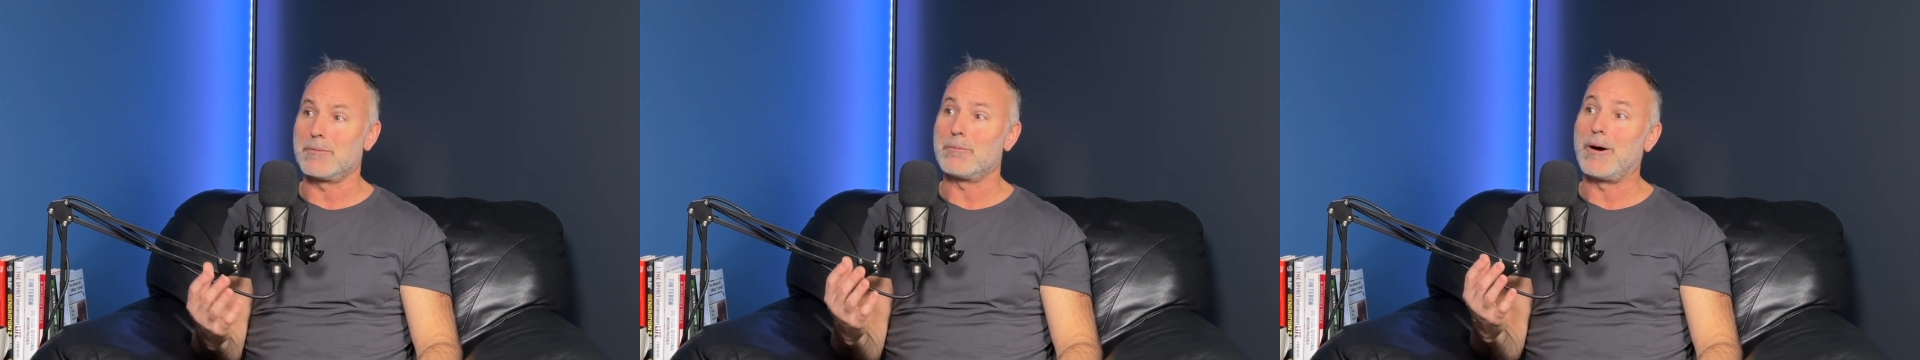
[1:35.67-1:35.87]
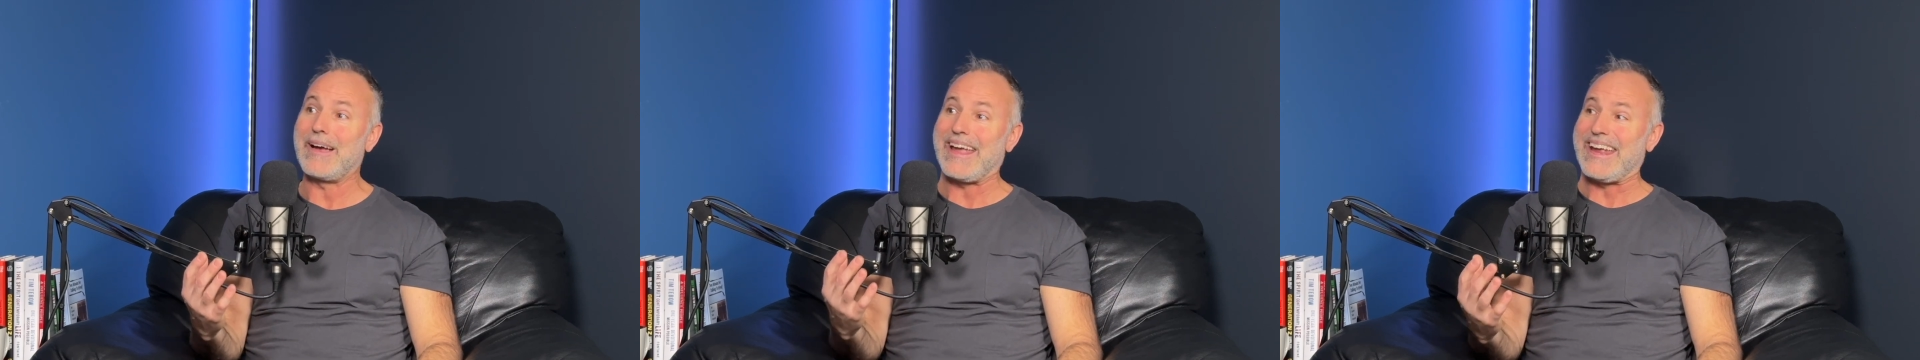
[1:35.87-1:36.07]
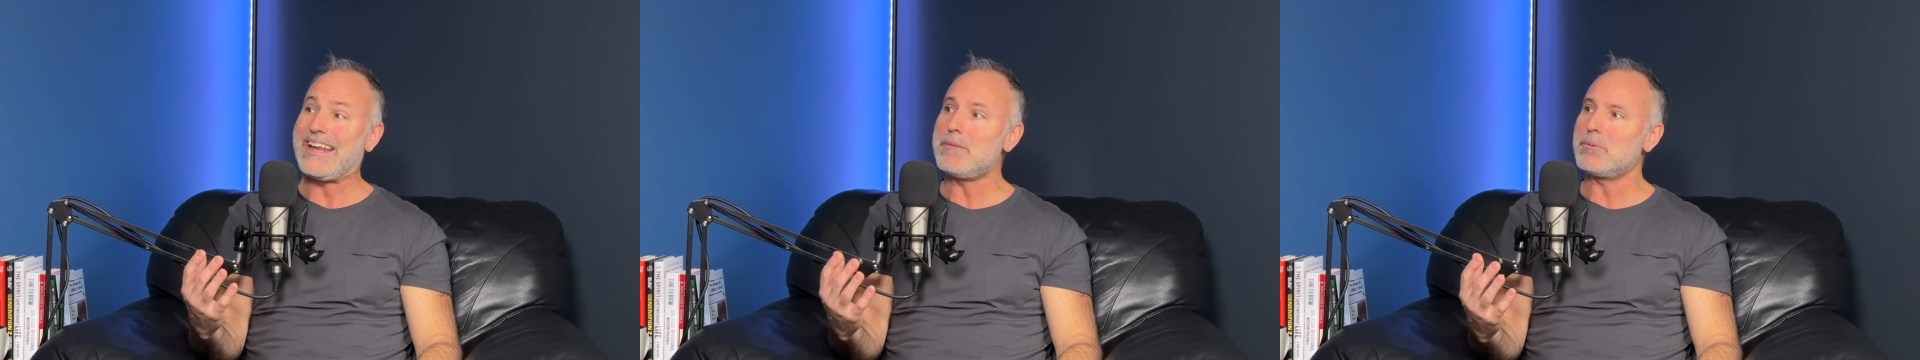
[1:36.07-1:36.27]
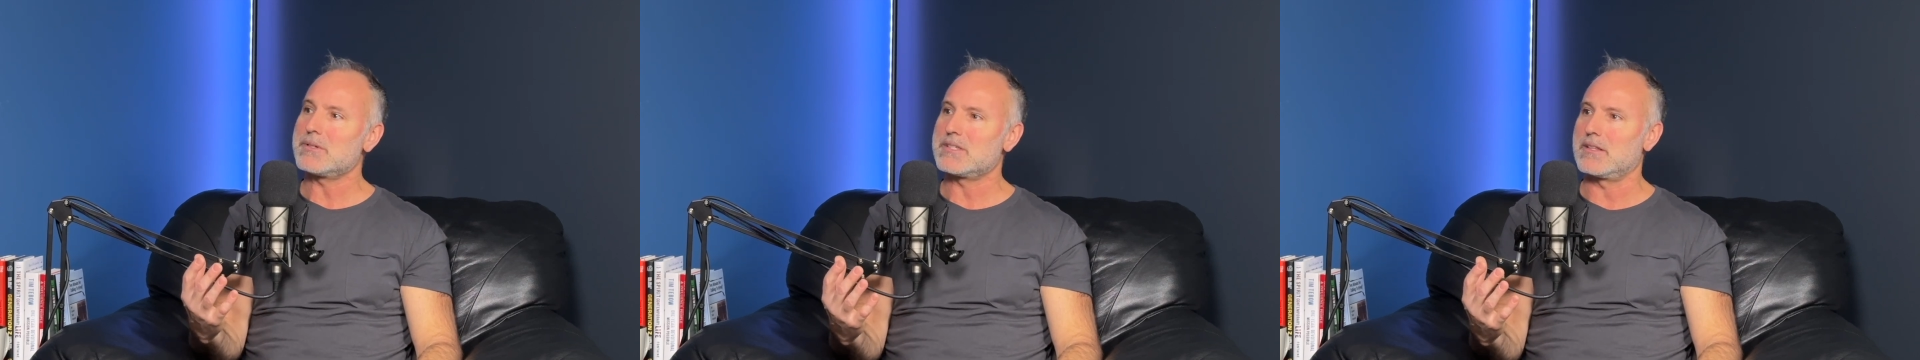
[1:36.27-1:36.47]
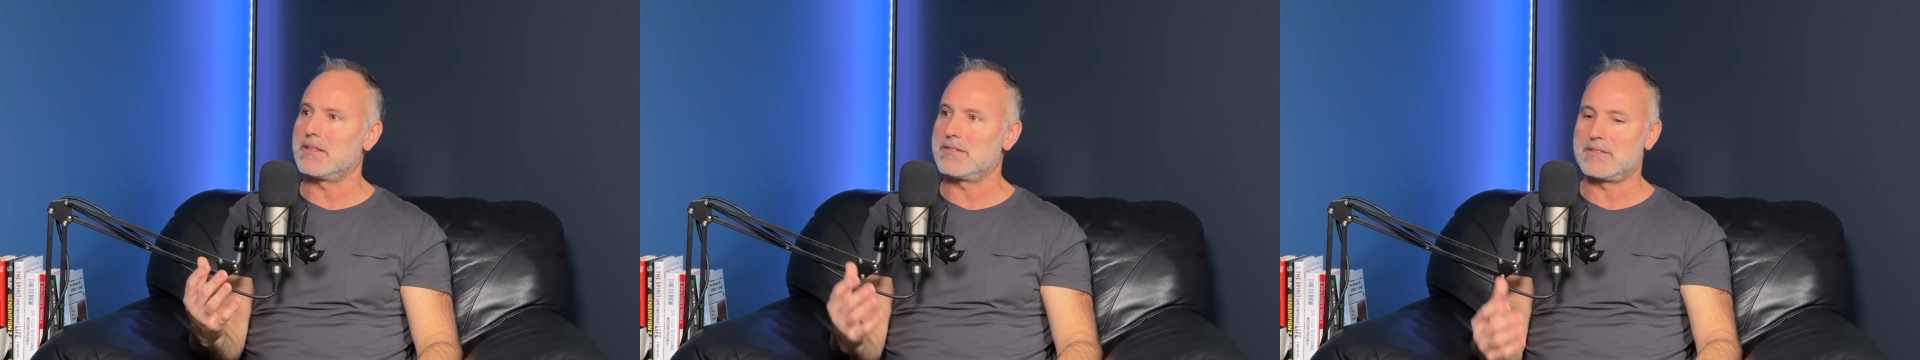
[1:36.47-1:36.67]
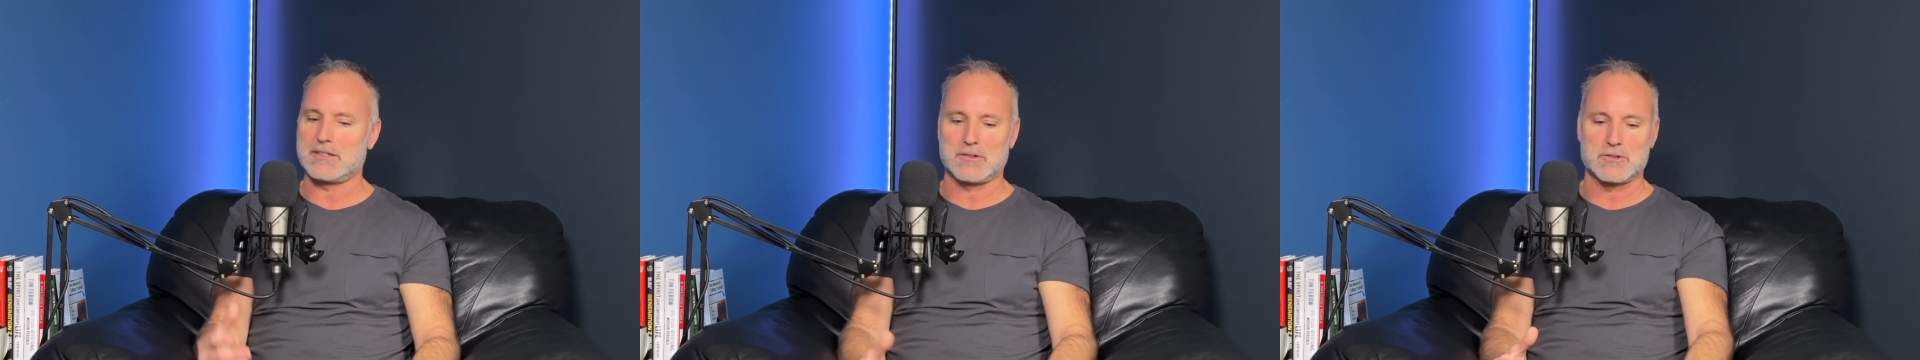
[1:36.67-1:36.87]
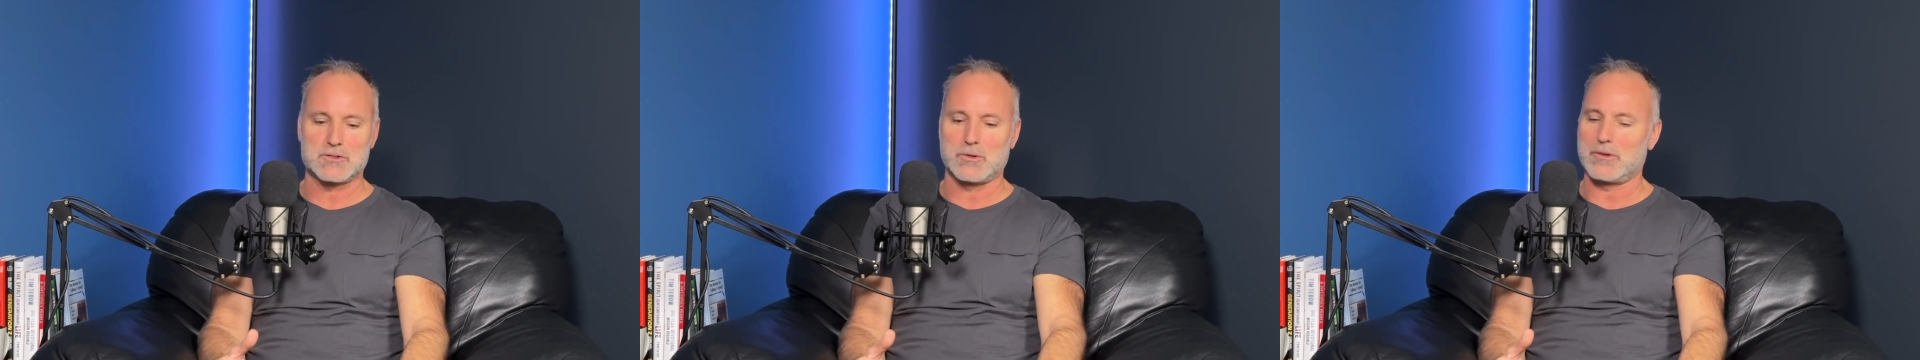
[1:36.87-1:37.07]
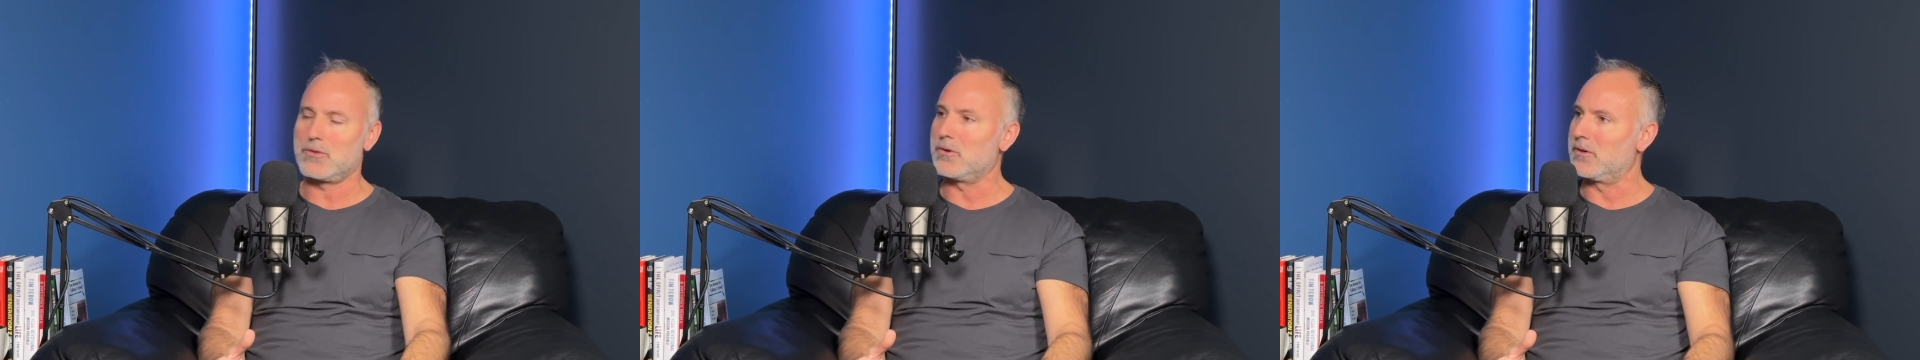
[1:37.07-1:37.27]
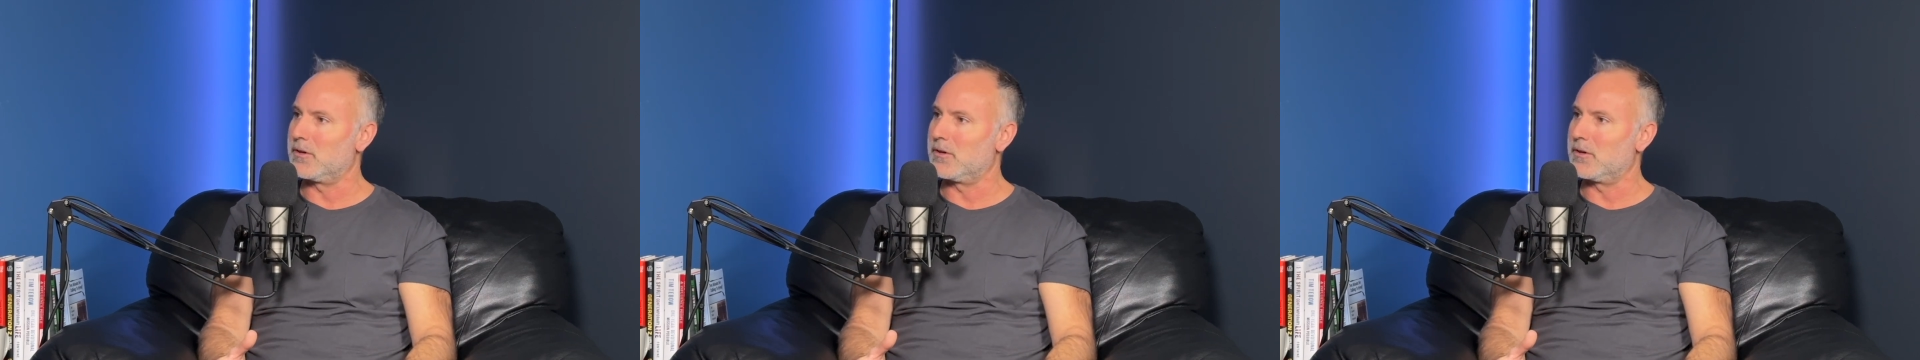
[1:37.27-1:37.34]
About 80% of the signals going through